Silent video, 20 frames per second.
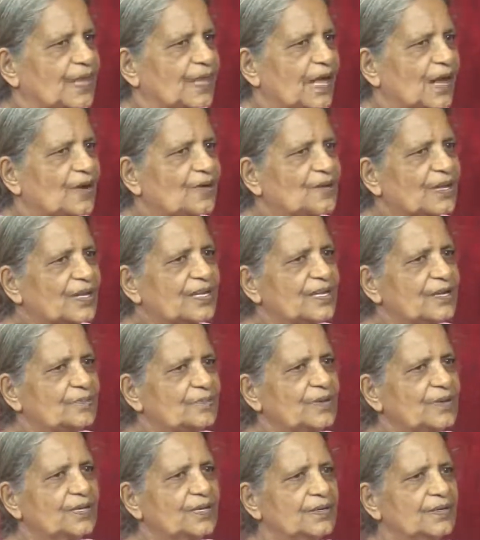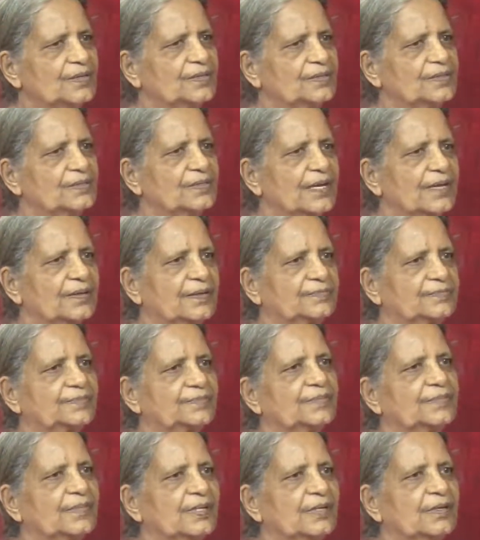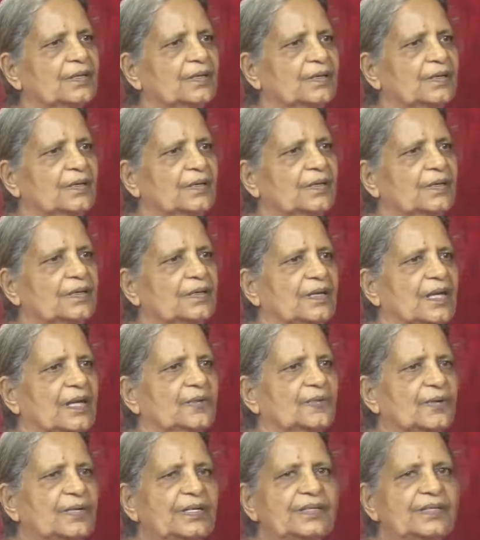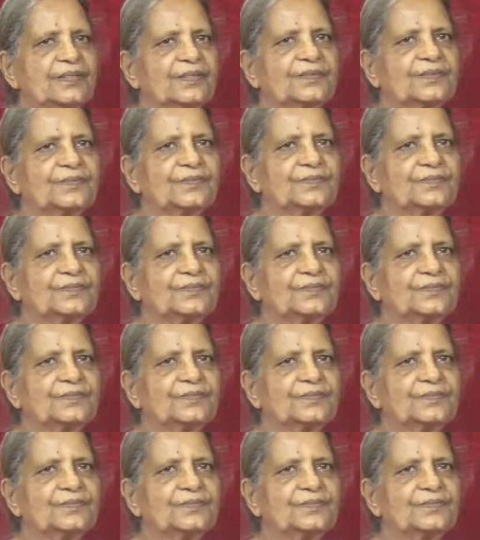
How can he be arrogant?